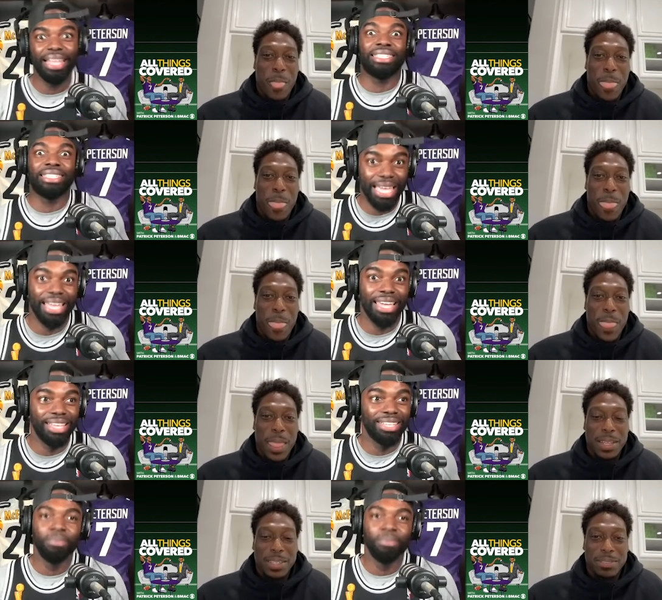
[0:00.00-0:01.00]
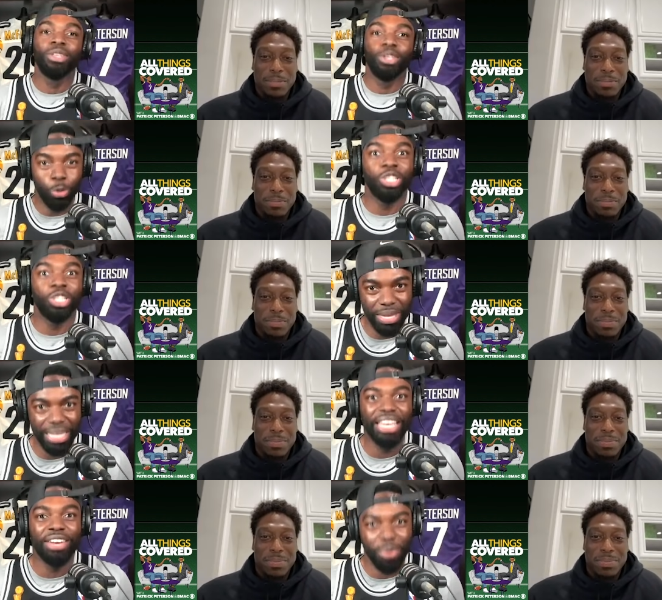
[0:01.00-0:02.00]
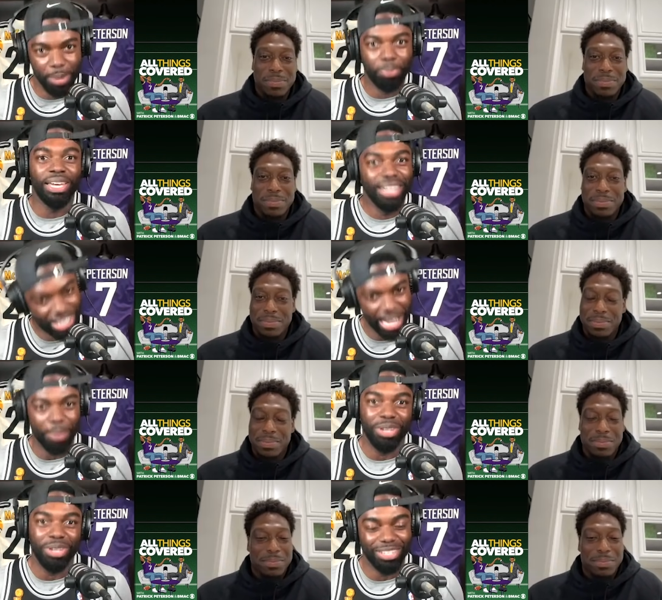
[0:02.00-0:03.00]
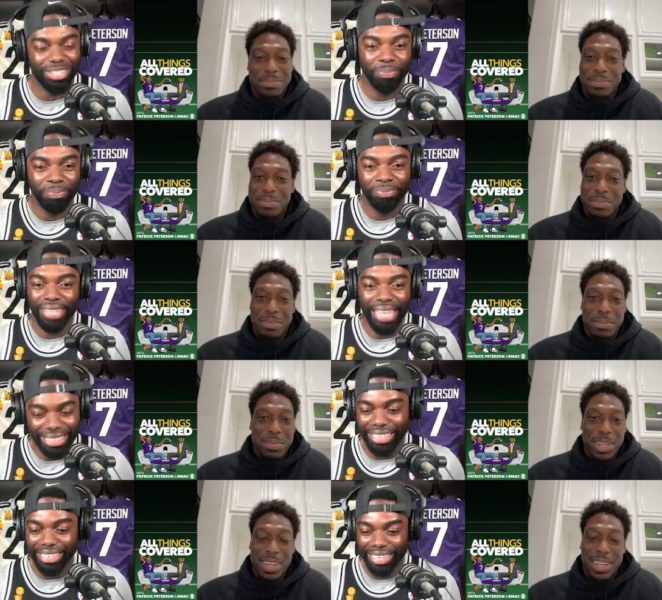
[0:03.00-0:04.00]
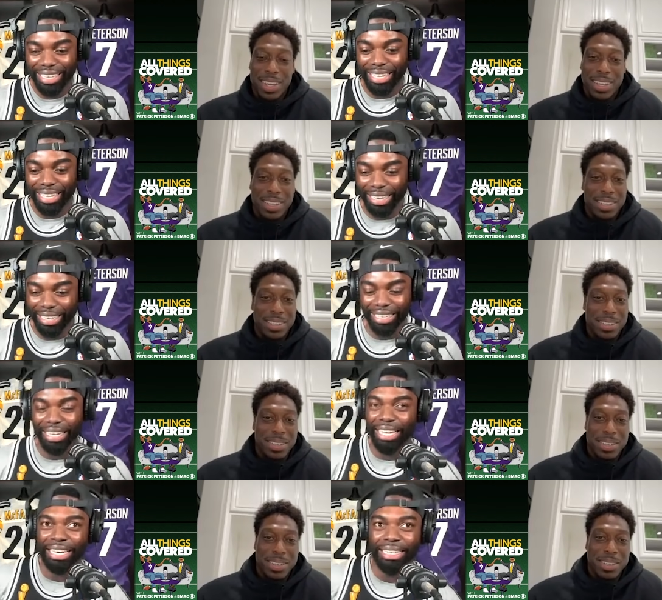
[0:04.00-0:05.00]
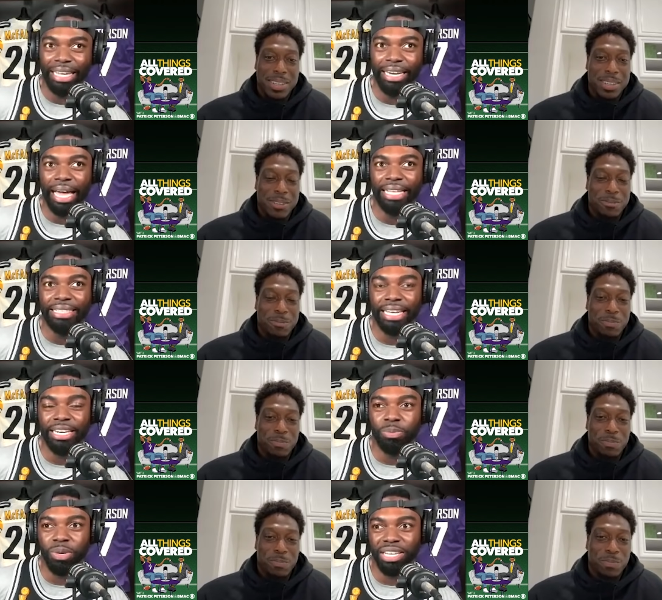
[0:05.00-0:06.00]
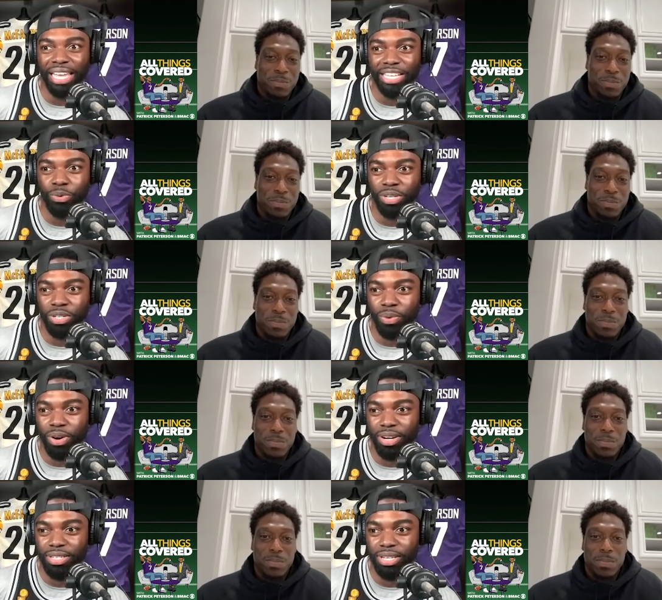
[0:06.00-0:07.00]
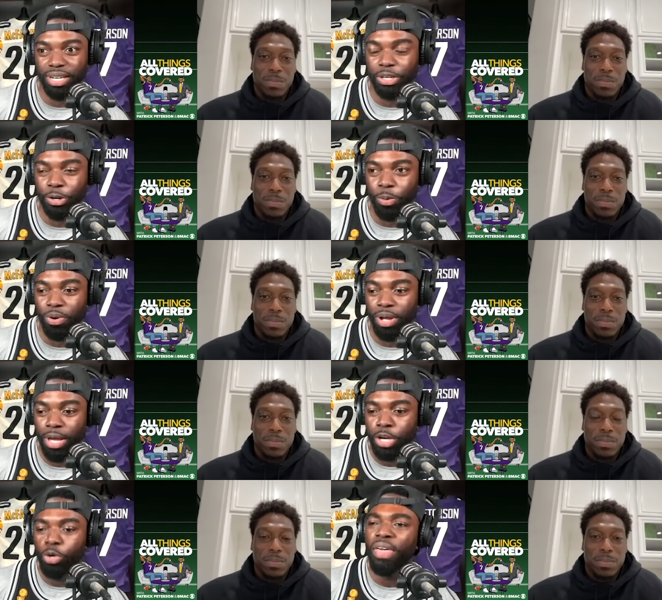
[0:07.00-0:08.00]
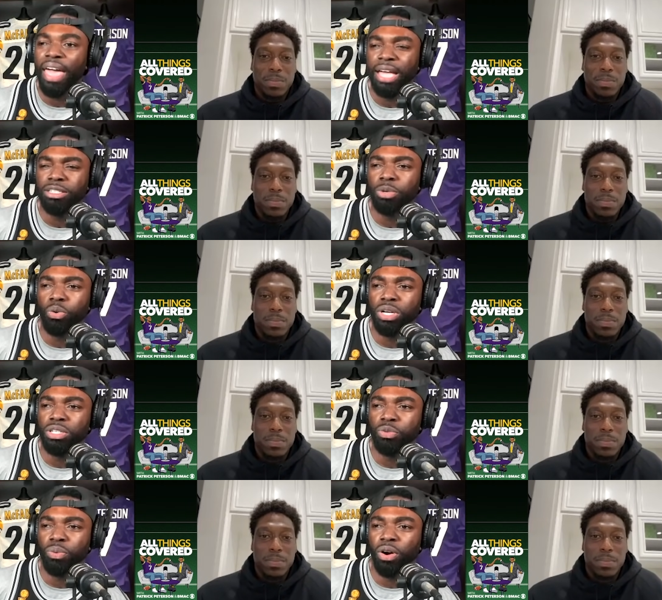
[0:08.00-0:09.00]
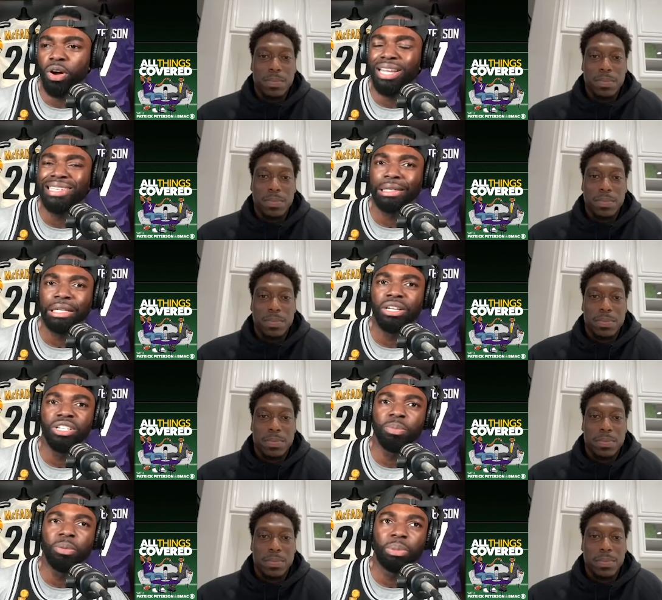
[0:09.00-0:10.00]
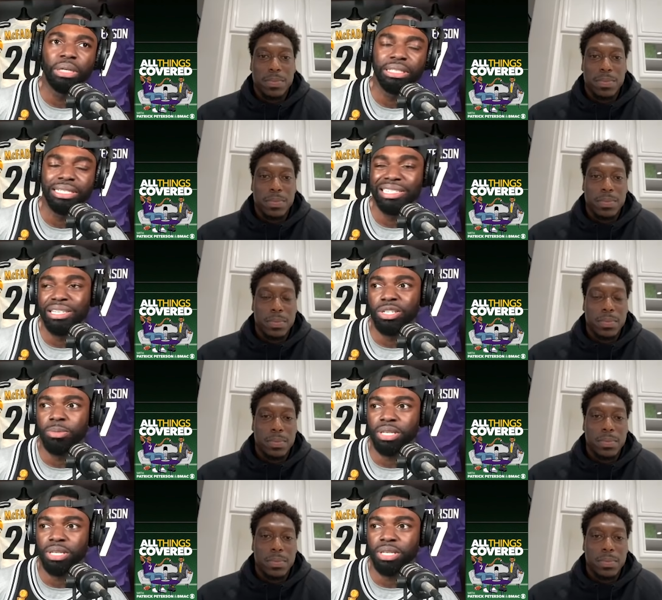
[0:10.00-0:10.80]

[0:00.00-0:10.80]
Speaker 1: it says you should be getting ready to play in a championship. That's it. And, and and I can tell you this much. Last question regarding Justin Herbert. You know, they had some questions regarding his leadership abilities, leadership